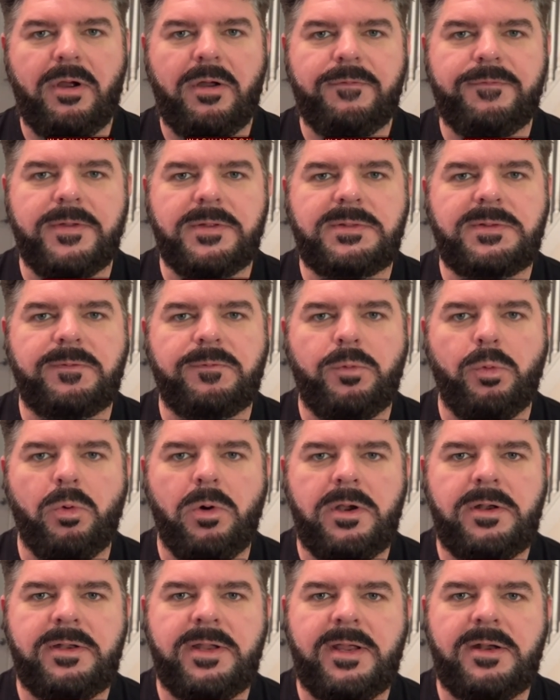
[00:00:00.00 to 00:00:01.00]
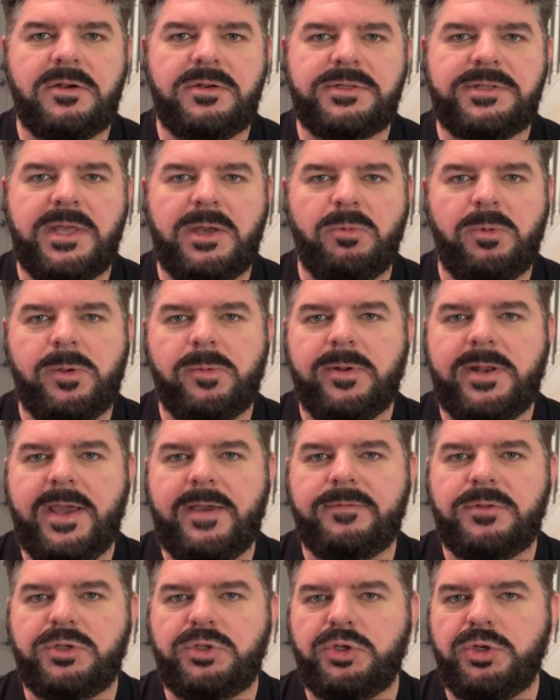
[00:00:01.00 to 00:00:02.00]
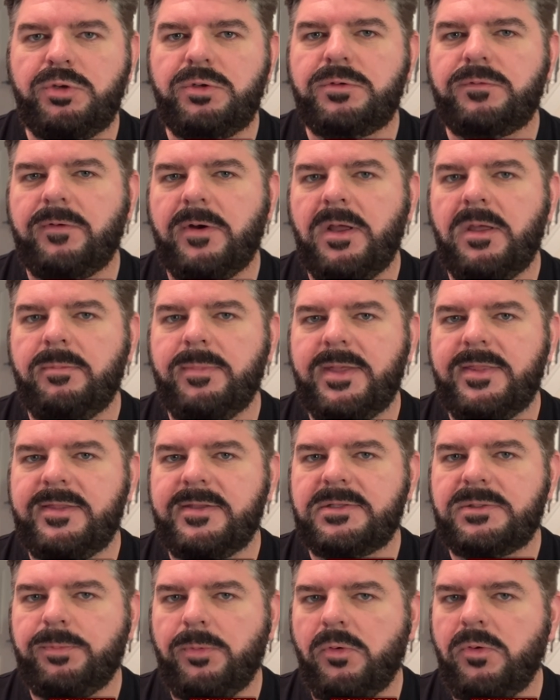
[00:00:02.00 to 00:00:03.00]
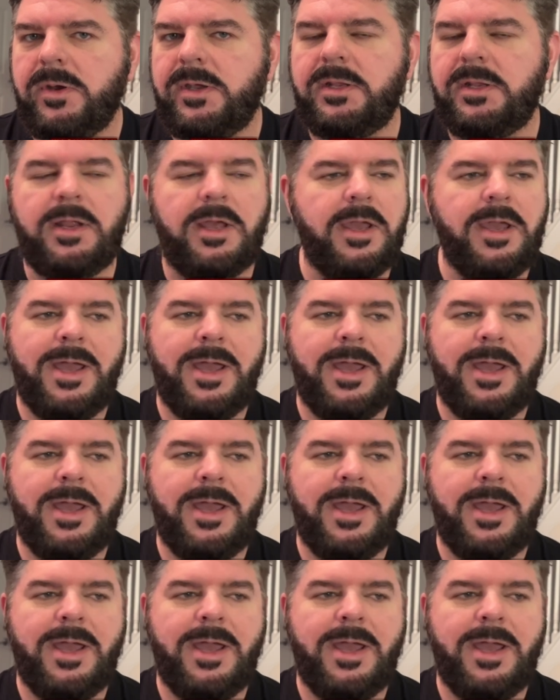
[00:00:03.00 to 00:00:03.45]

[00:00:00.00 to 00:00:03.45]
offensive coordinators that we would have to choose from at this point.